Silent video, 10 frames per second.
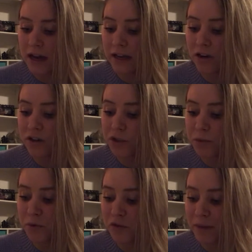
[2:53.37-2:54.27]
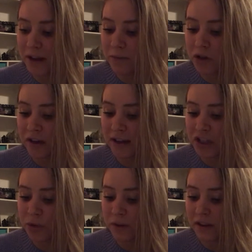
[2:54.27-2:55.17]
I can also improve my
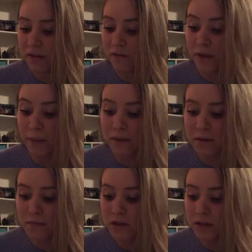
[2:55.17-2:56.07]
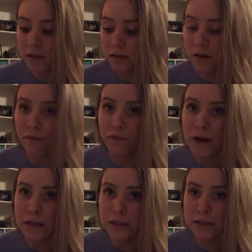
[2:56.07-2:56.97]
communication with family members,
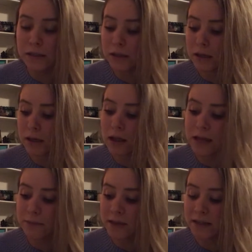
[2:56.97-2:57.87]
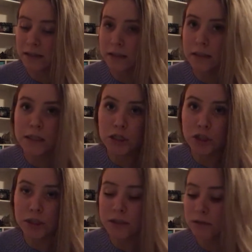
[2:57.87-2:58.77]
friends, classmates,
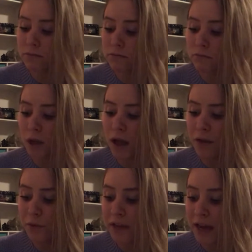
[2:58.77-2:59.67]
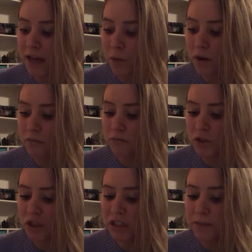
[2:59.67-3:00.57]
teachers, and really anyone,
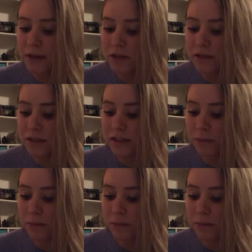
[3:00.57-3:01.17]
just by using the